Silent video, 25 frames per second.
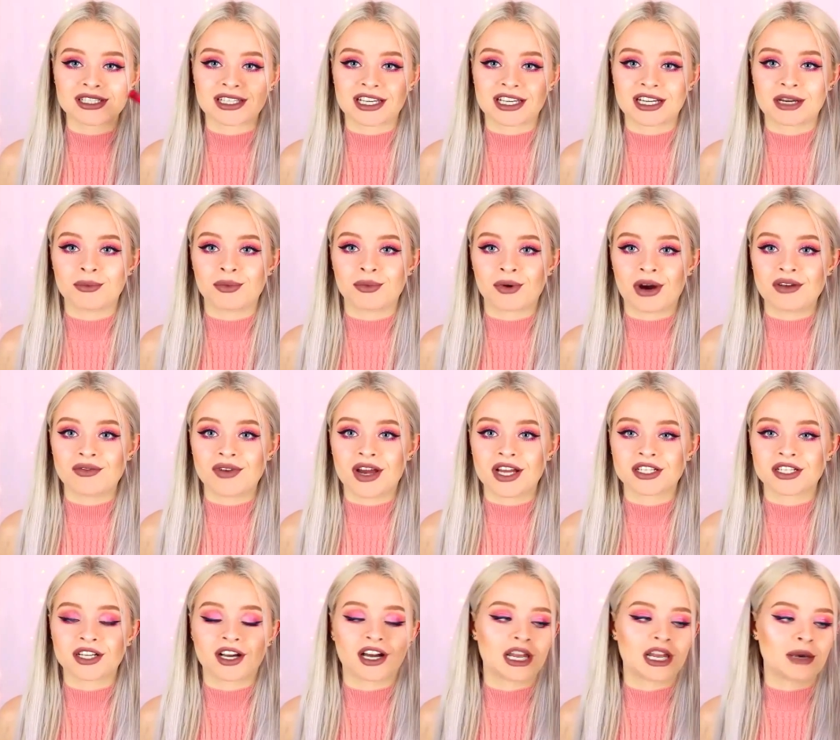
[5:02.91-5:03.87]
it's like a bright
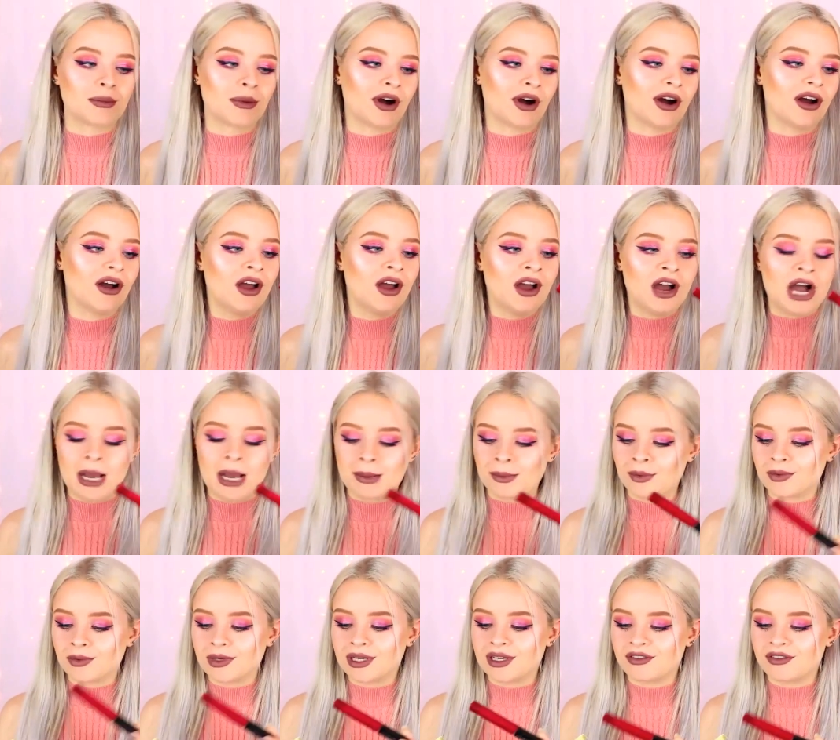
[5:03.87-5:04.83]
red colour but I'm
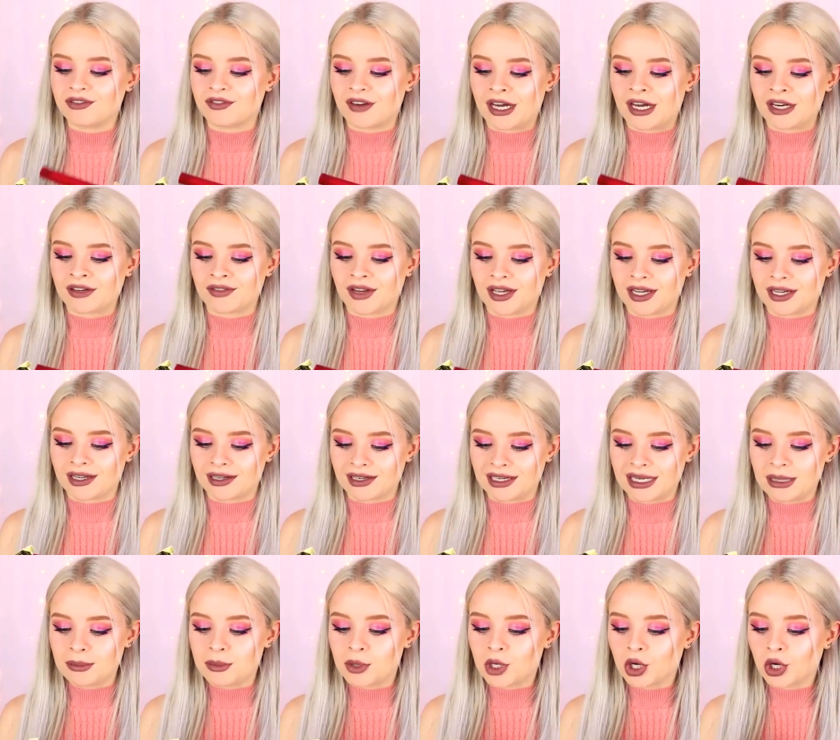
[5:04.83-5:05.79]
not really a fan of like
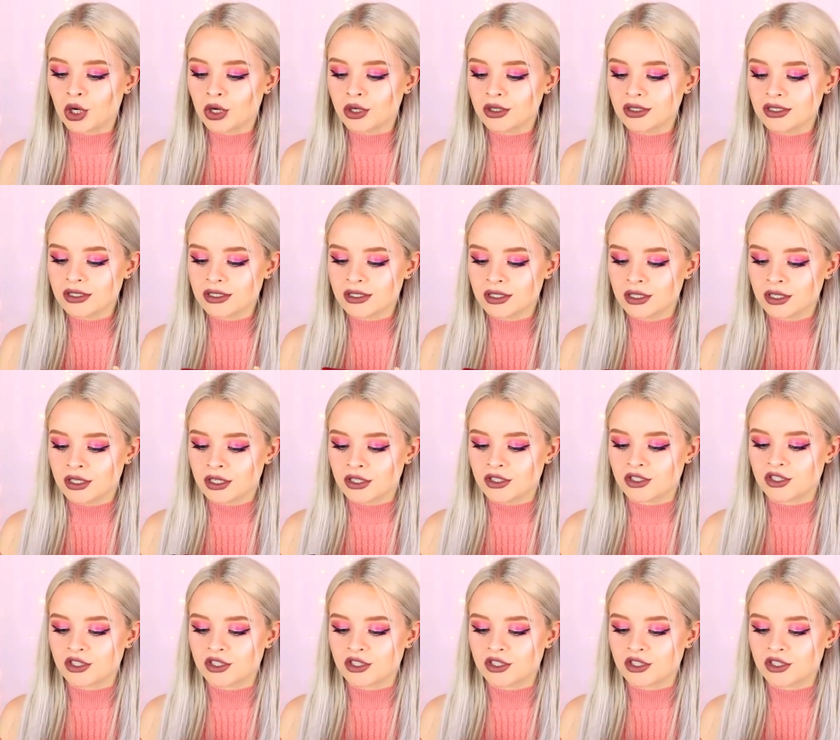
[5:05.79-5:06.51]
lip gloss